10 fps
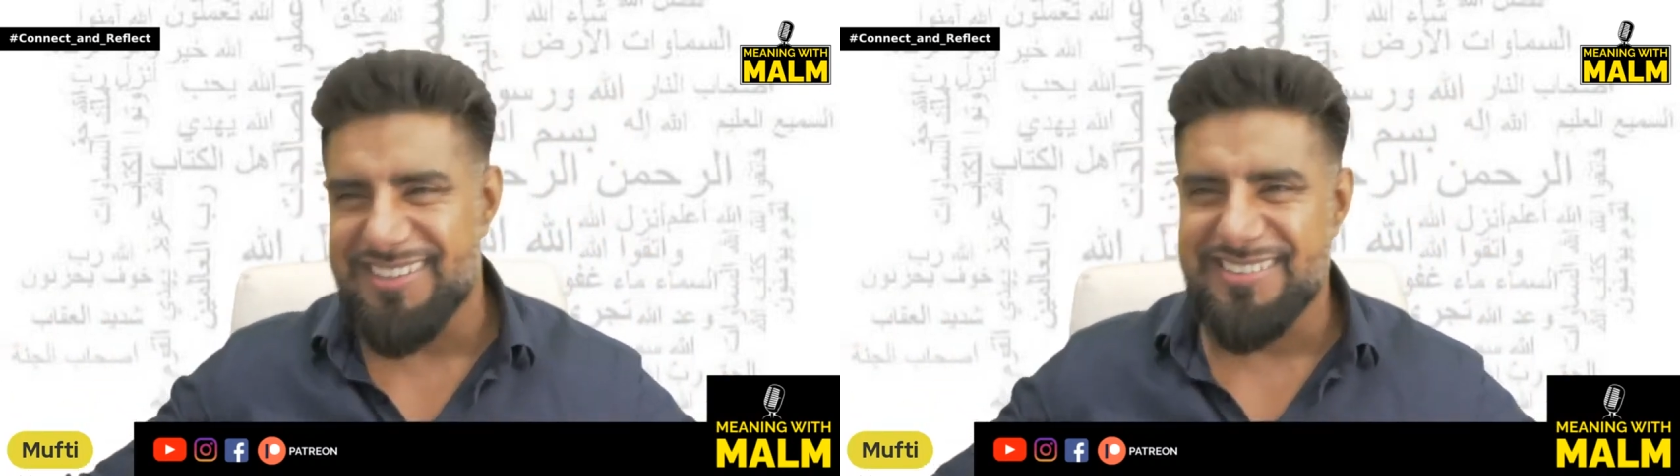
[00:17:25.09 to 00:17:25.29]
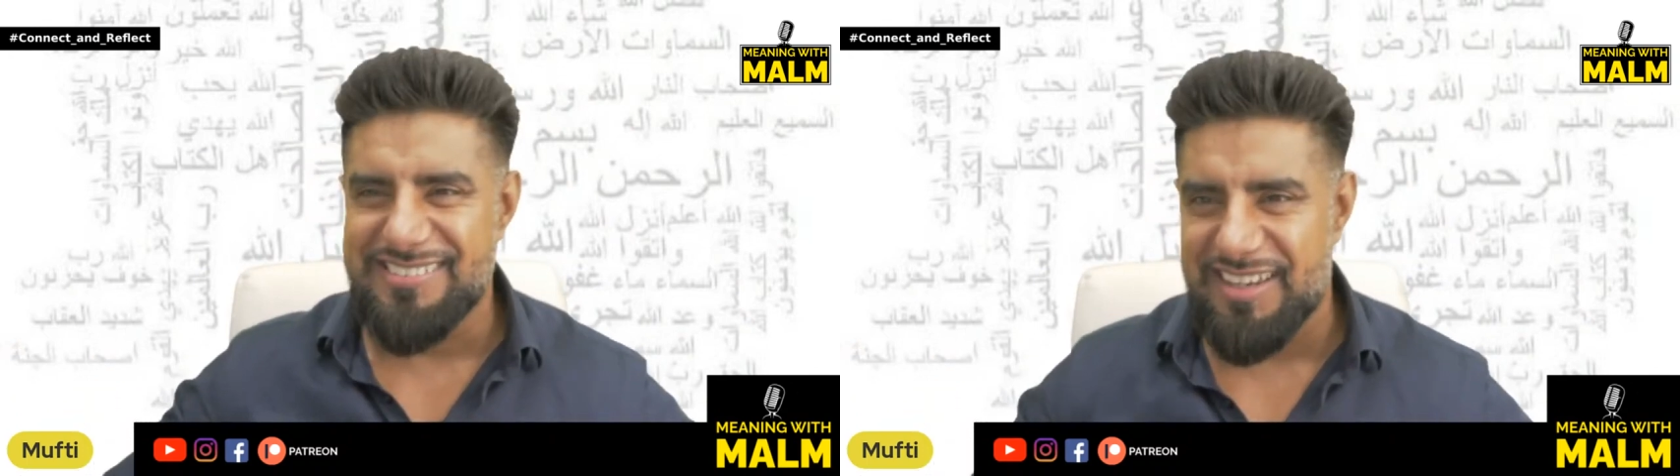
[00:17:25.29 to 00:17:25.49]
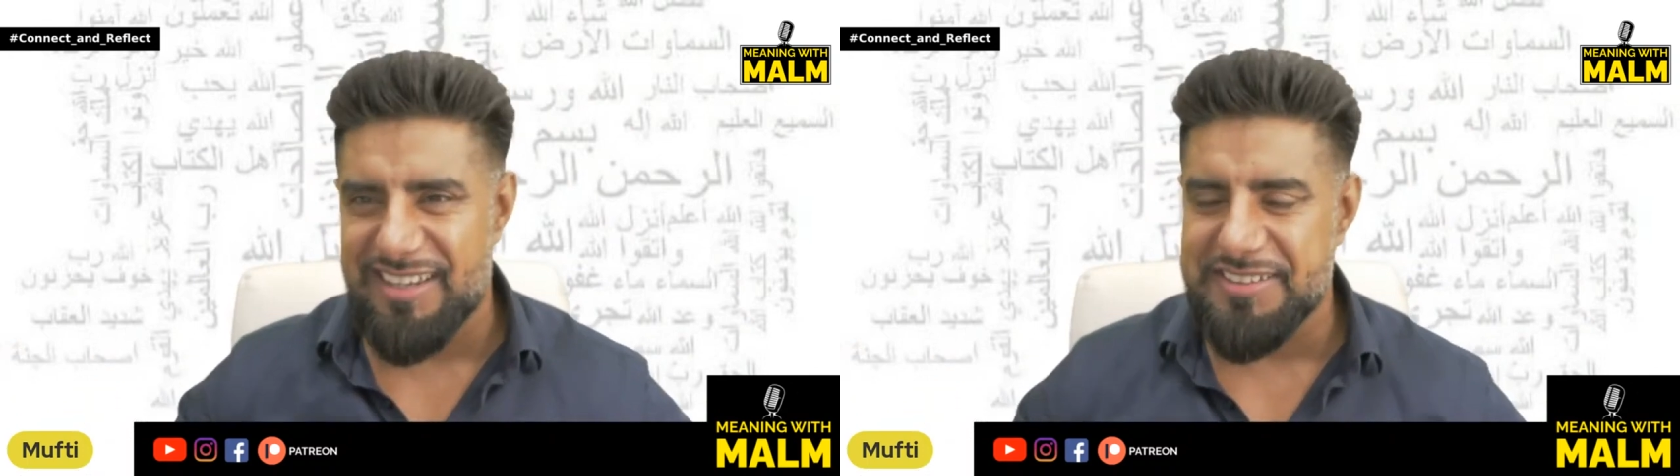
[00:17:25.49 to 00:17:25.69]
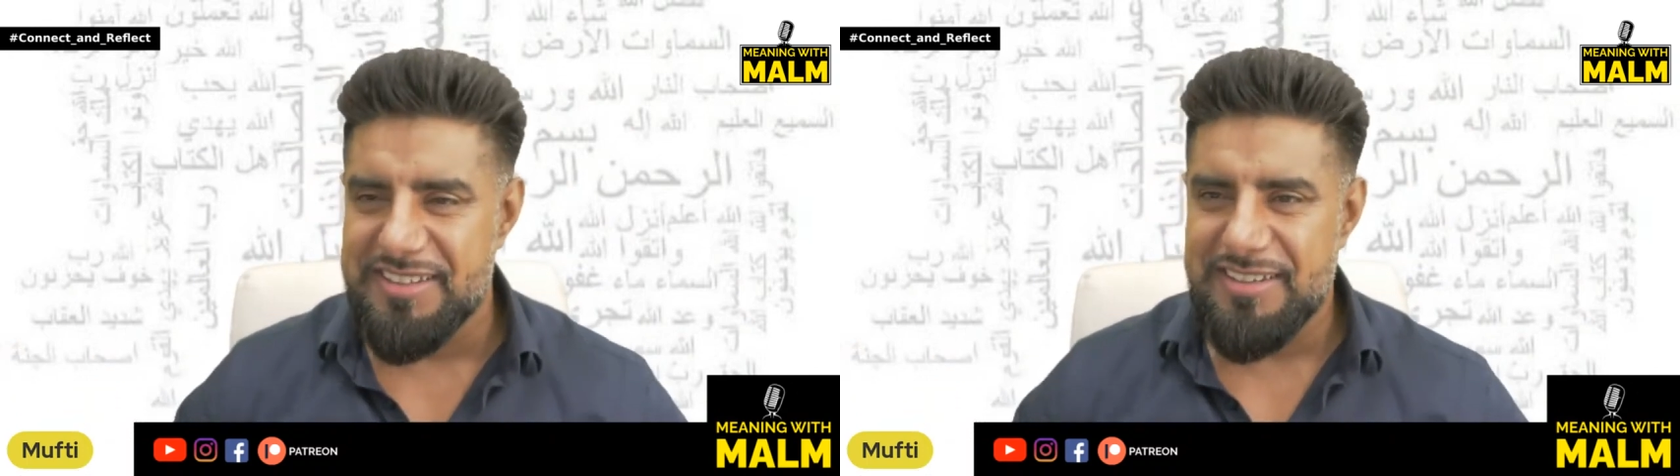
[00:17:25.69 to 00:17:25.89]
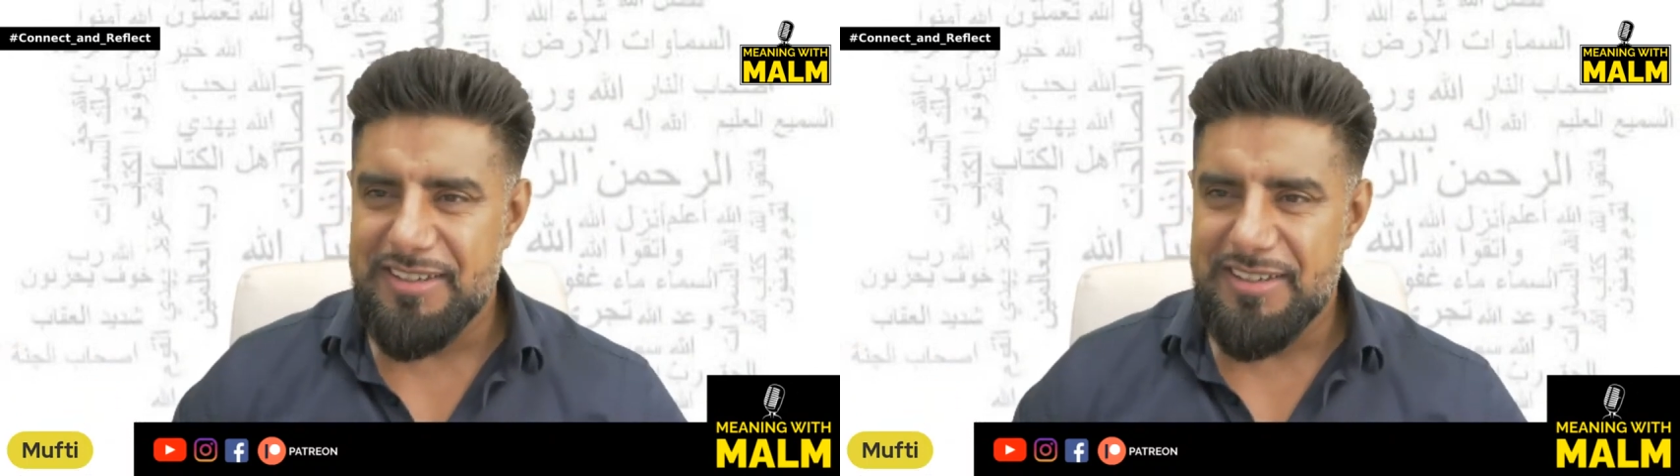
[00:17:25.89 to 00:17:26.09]
he's like,
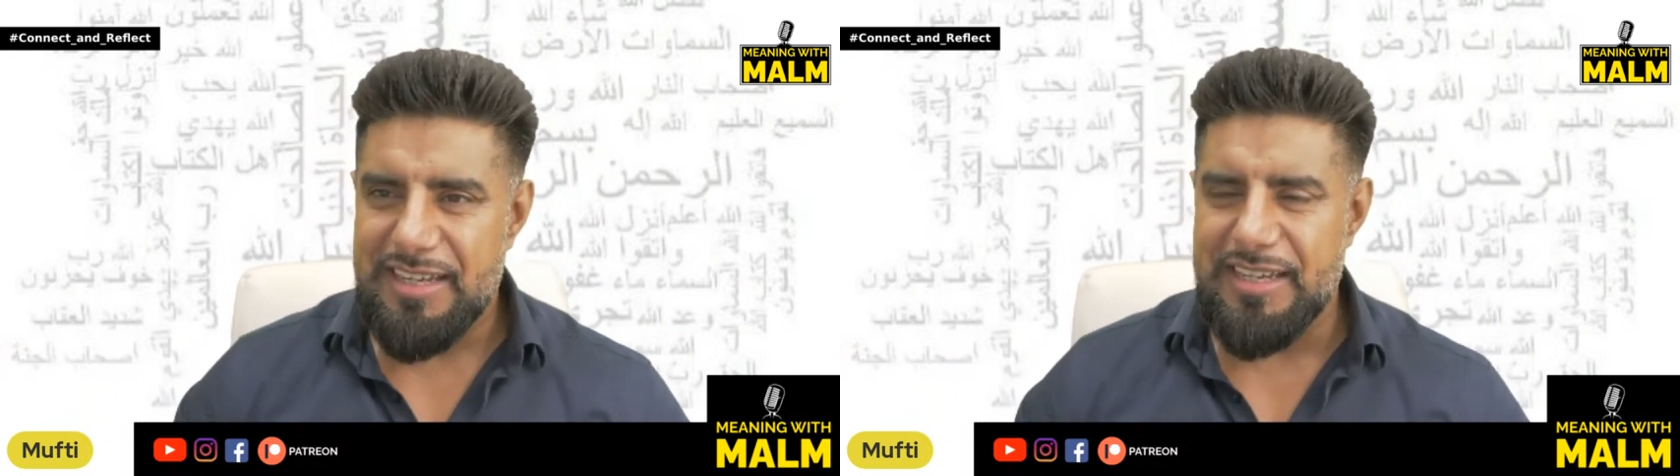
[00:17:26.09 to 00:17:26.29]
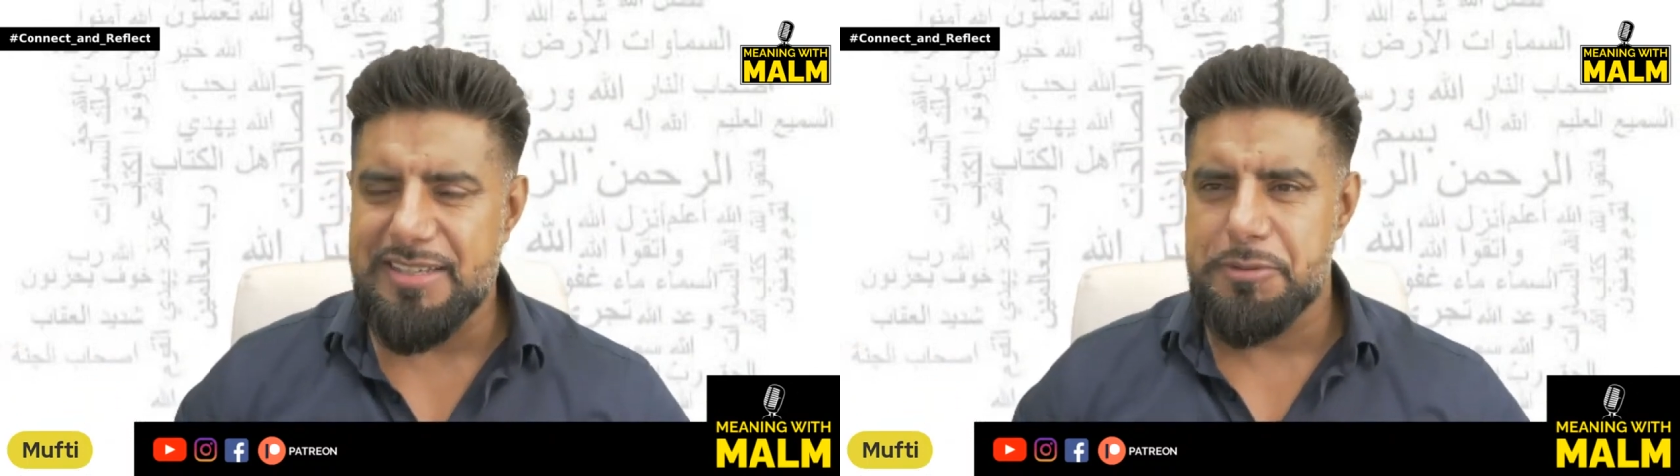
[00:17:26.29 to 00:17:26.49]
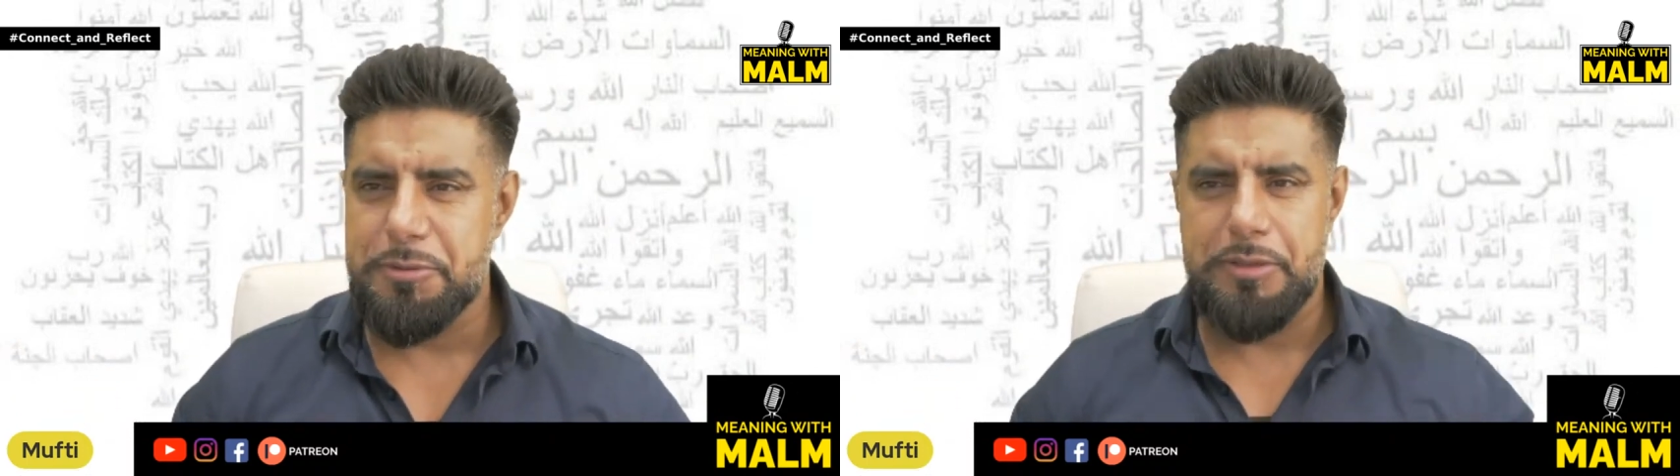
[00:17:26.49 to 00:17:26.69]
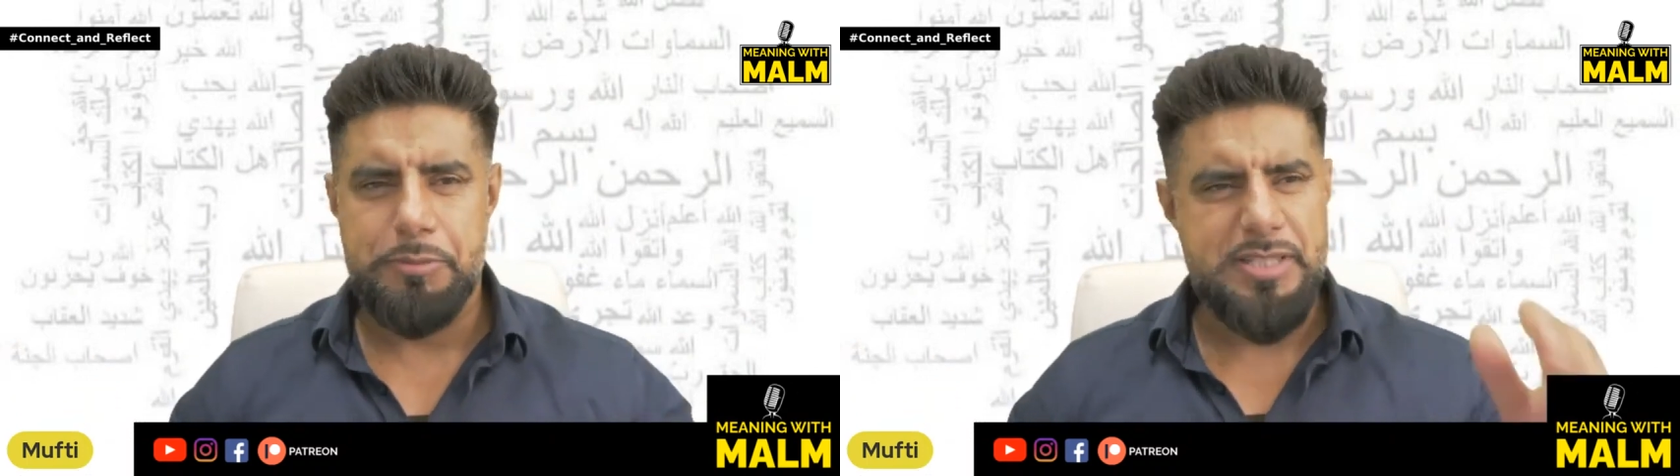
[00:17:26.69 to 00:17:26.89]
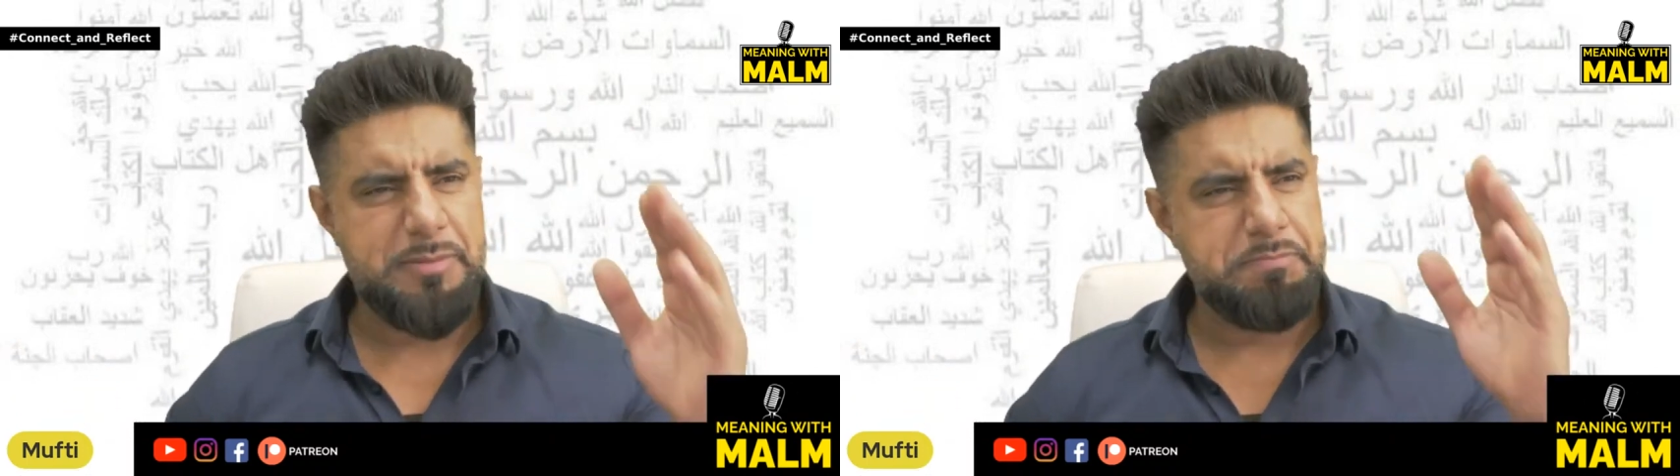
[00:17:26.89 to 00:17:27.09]
he
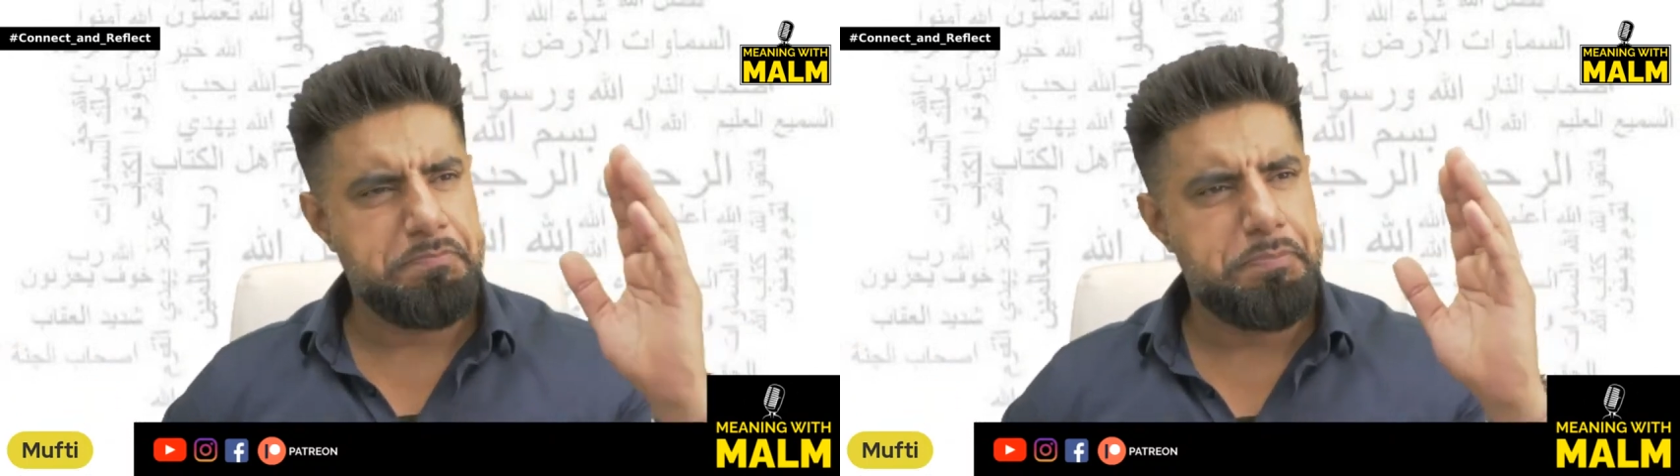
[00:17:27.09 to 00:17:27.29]
would say,